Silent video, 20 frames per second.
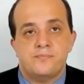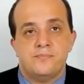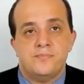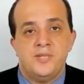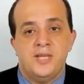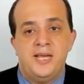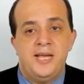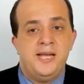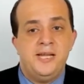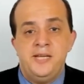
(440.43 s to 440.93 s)

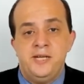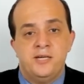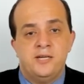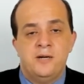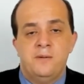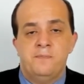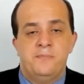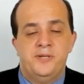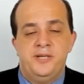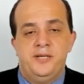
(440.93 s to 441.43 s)
any
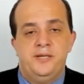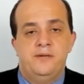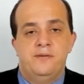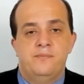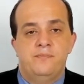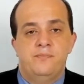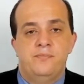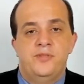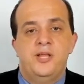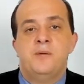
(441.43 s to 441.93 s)
company
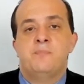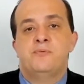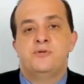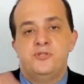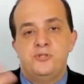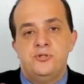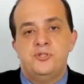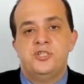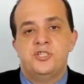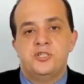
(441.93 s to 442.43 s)
that
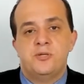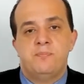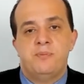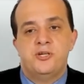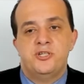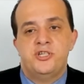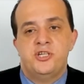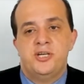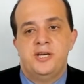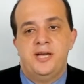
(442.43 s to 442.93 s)
produces a
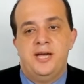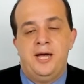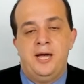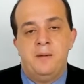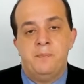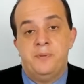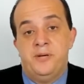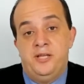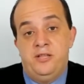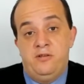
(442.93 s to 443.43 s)
budgeting
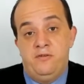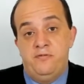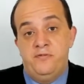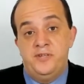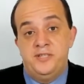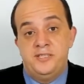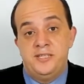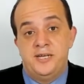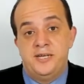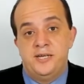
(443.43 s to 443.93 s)
app in the
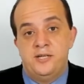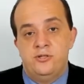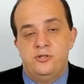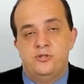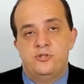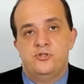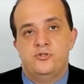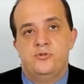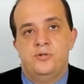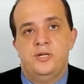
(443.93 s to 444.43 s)
fintech
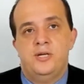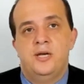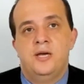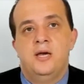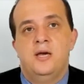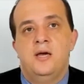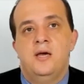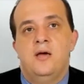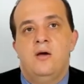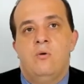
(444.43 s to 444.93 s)
industry,
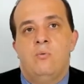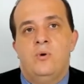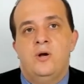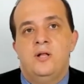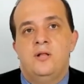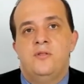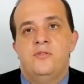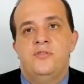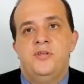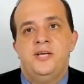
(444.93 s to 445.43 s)

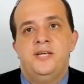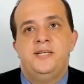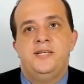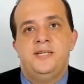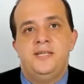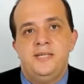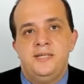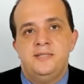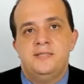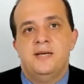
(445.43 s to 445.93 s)
well, they
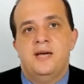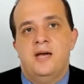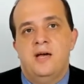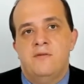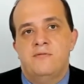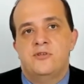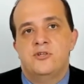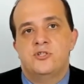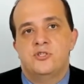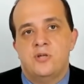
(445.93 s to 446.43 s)
need to
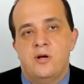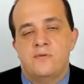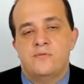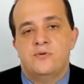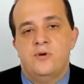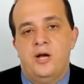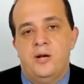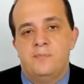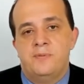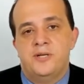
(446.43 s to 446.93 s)
have the
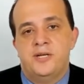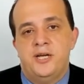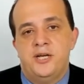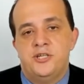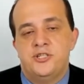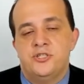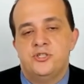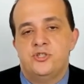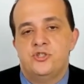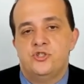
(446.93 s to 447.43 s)
software
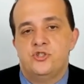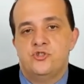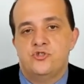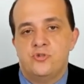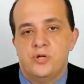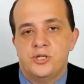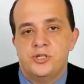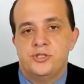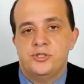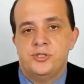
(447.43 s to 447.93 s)
application
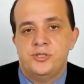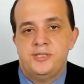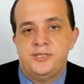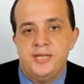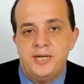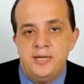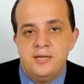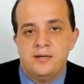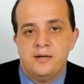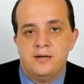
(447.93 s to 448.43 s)
structured
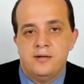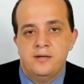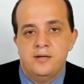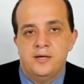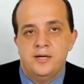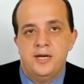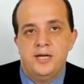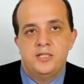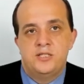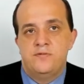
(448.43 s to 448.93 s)
data.
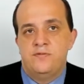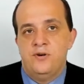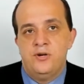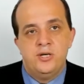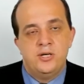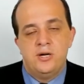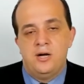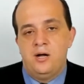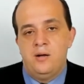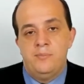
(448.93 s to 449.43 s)
It's very
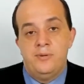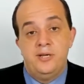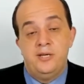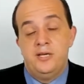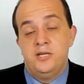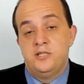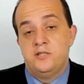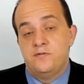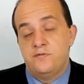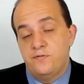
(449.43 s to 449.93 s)
common,
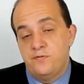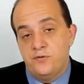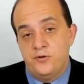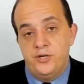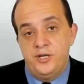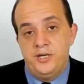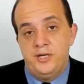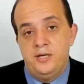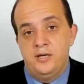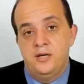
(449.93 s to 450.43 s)
it's
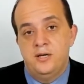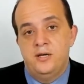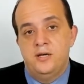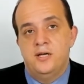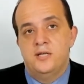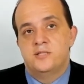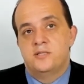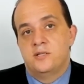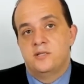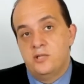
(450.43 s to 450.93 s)
free.
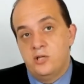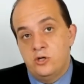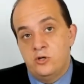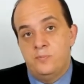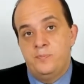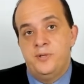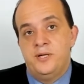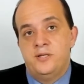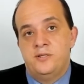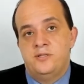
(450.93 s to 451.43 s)
It's
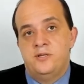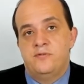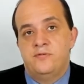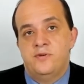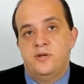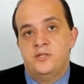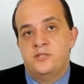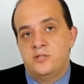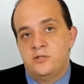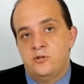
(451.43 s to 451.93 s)

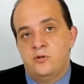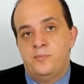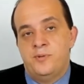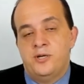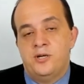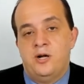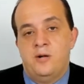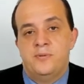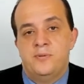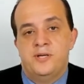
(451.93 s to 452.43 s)
a little bit
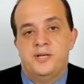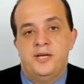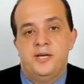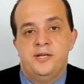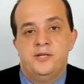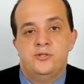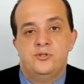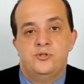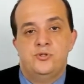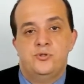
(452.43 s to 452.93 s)

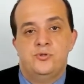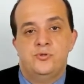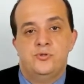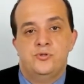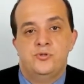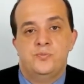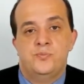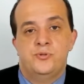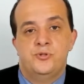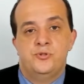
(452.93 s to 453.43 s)
complicated
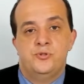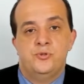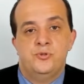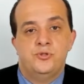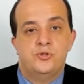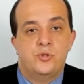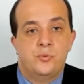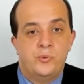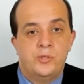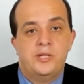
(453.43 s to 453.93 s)
to produce,
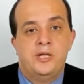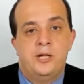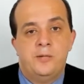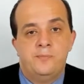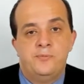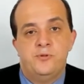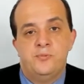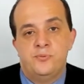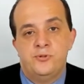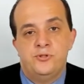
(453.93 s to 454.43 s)
so we'll help
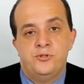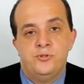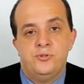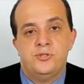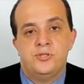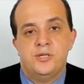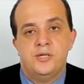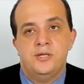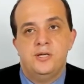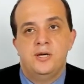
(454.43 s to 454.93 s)
you produce
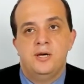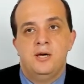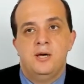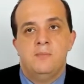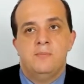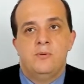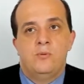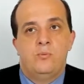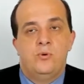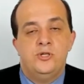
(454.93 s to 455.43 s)
it.
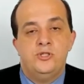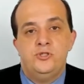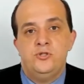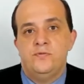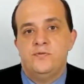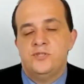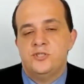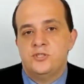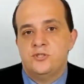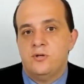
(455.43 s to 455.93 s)
But once you've
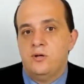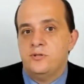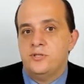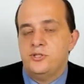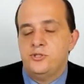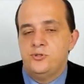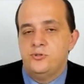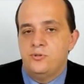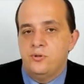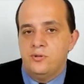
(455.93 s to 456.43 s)
installed it,
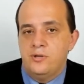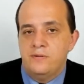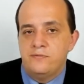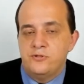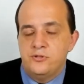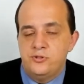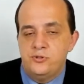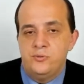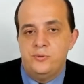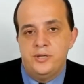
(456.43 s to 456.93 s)
you don't have to
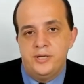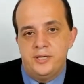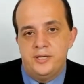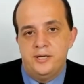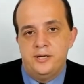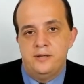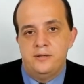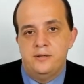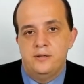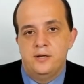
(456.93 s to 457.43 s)
do it
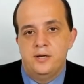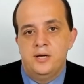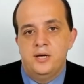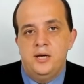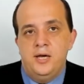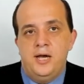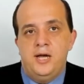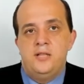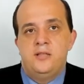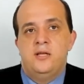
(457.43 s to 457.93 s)
again.
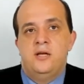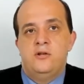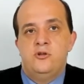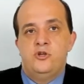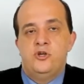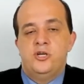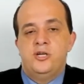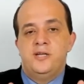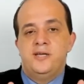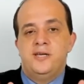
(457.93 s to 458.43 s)
And then you can get